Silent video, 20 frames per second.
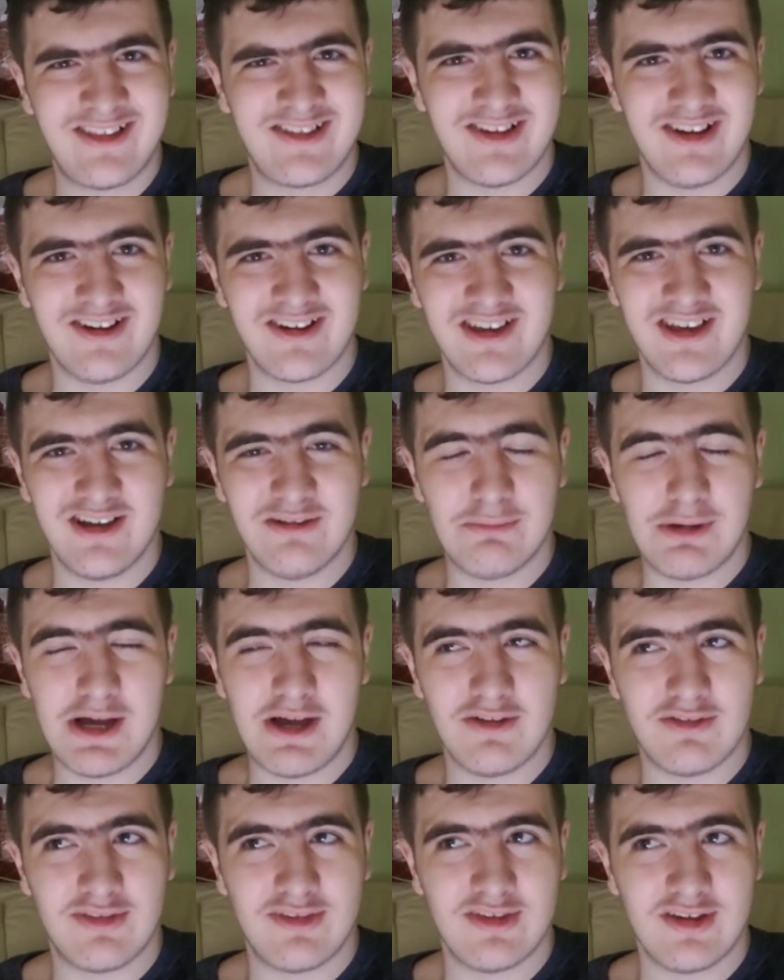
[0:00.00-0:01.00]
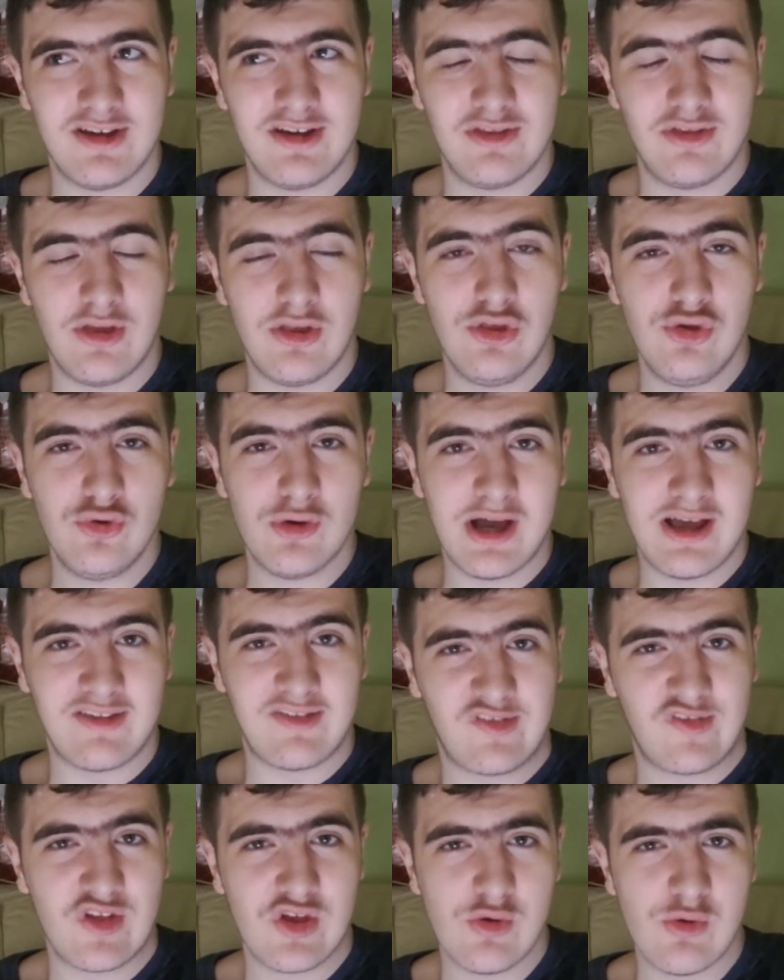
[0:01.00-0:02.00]
talking about uh, the
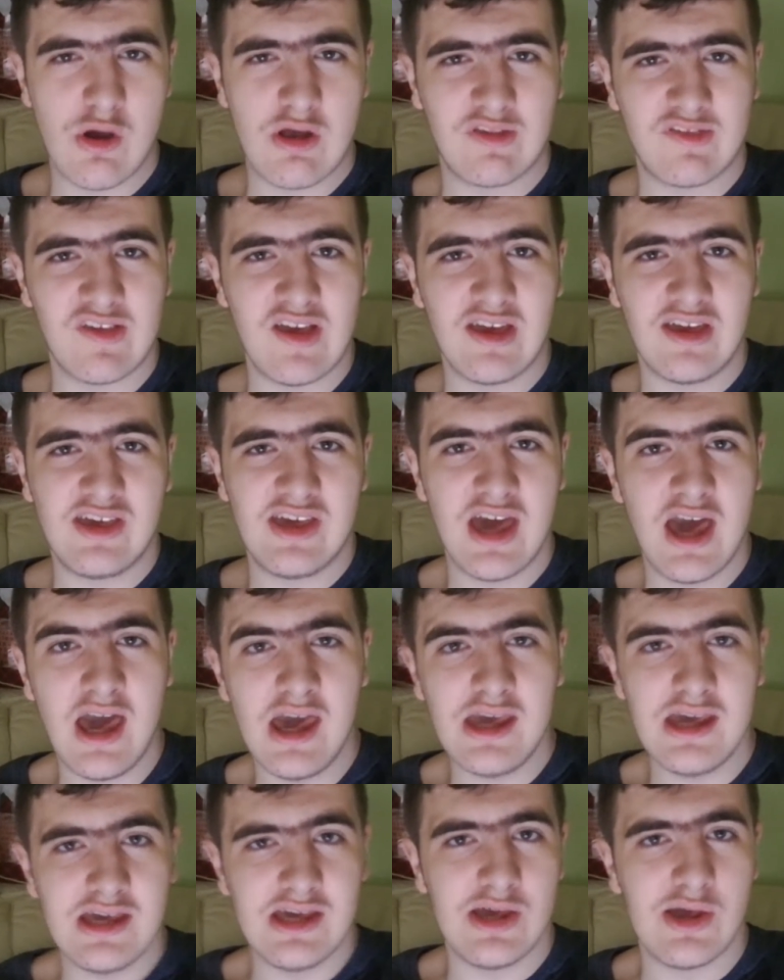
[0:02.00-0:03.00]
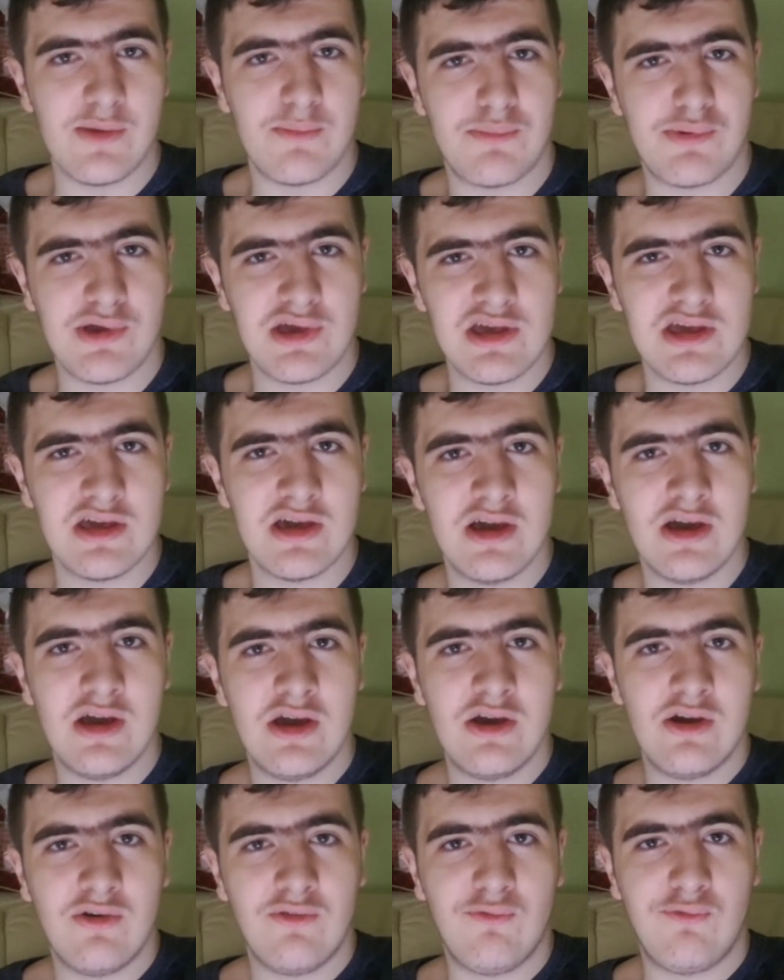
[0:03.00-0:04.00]
newest USNK EP,
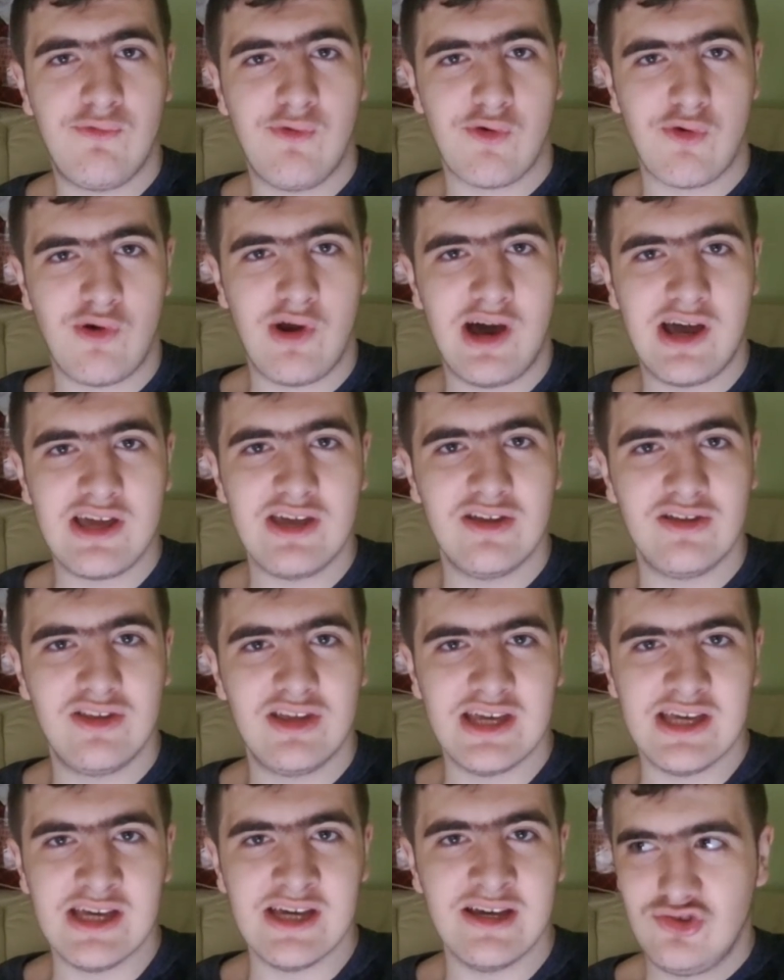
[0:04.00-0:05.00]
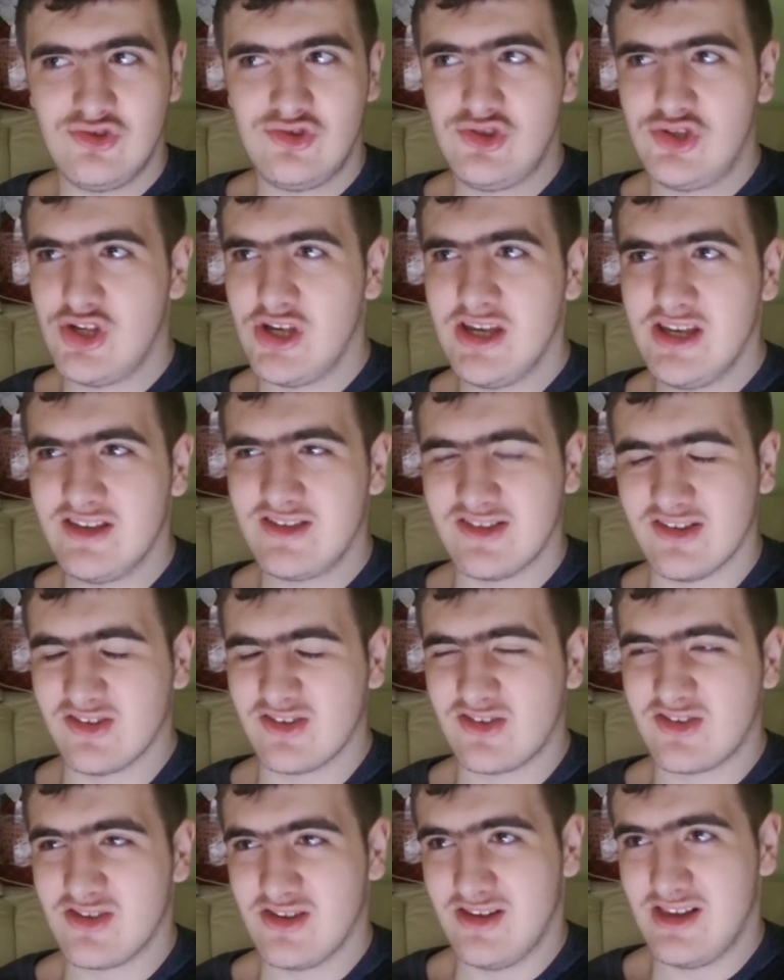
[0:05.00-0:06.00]
Variety.
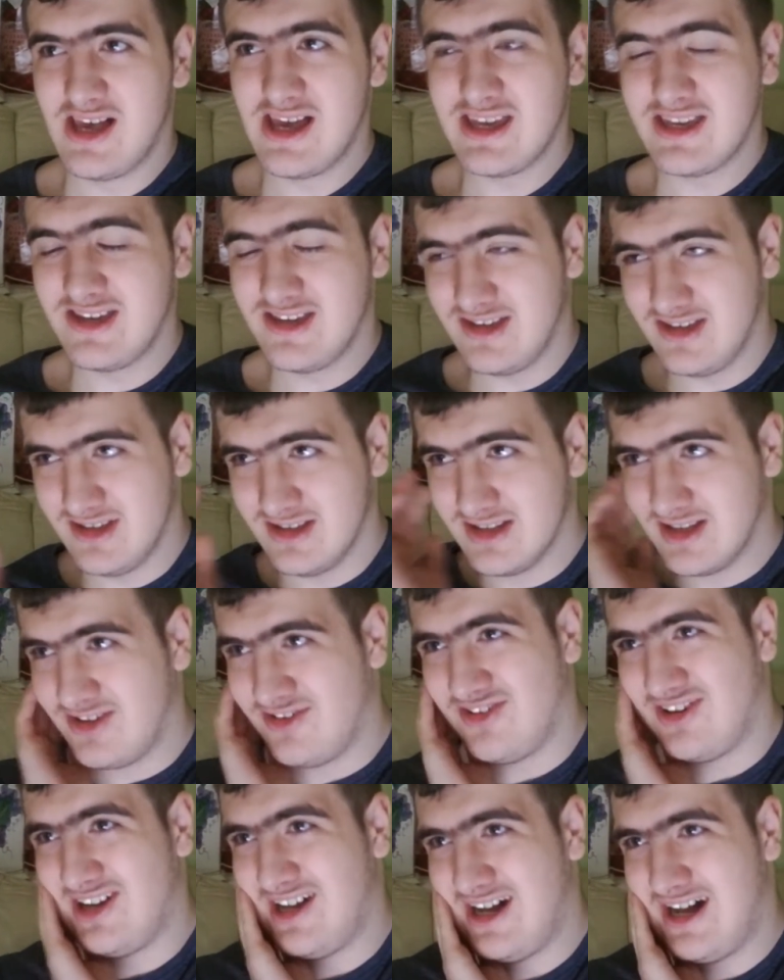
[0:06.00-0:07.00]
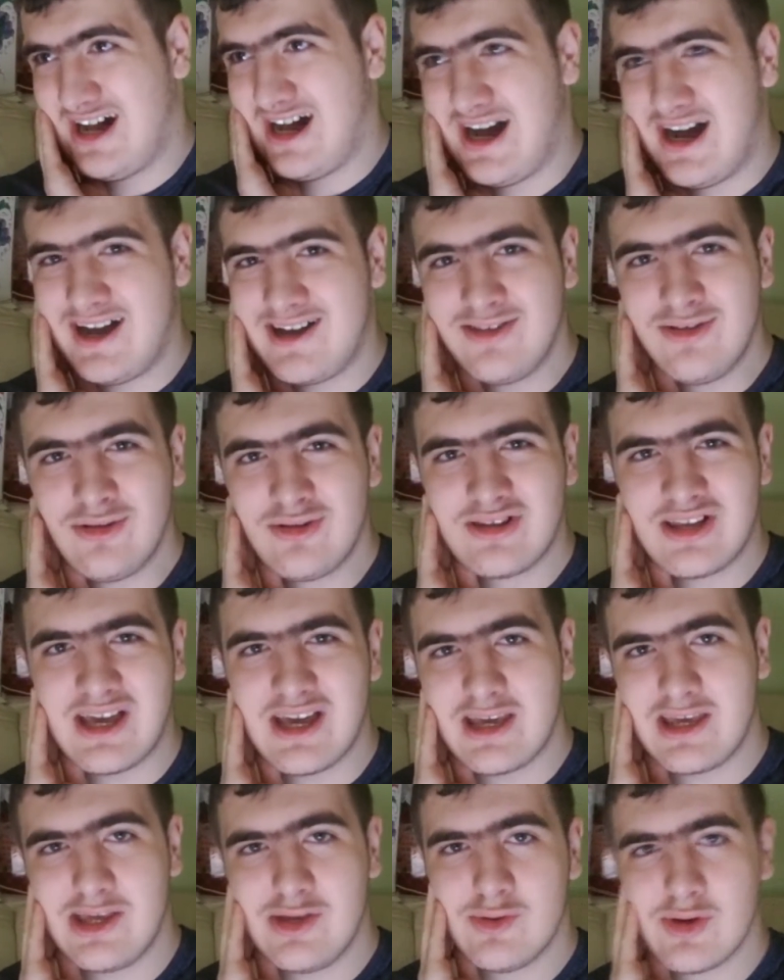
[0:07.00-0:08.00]
Jesus, like, you know, I don't
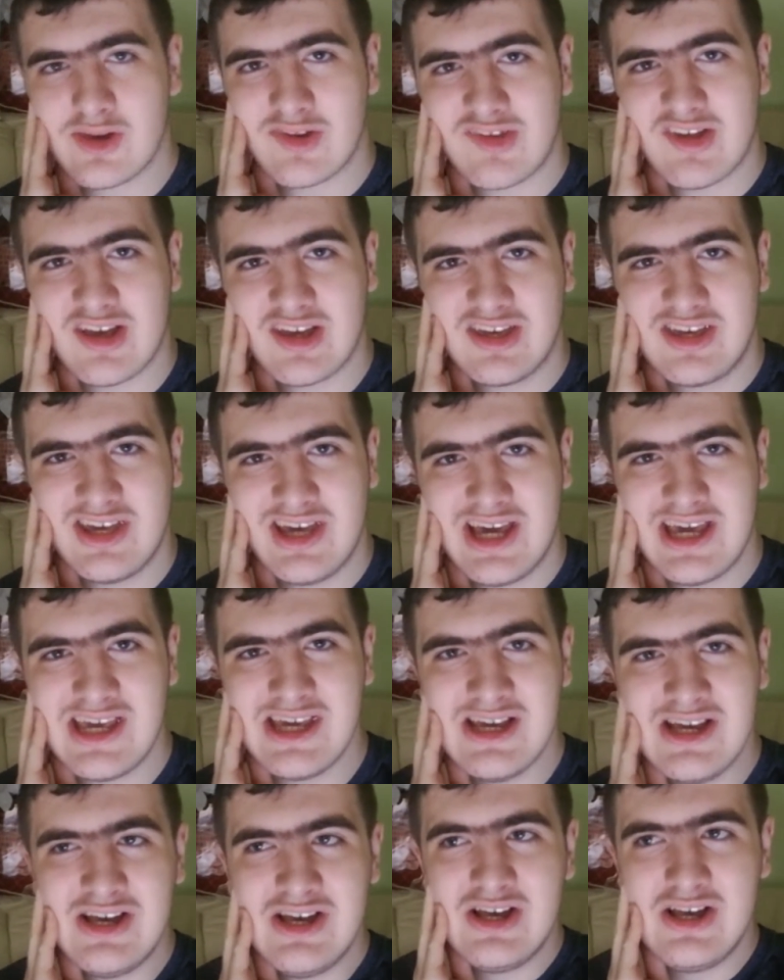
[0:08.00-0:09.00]
like USNK.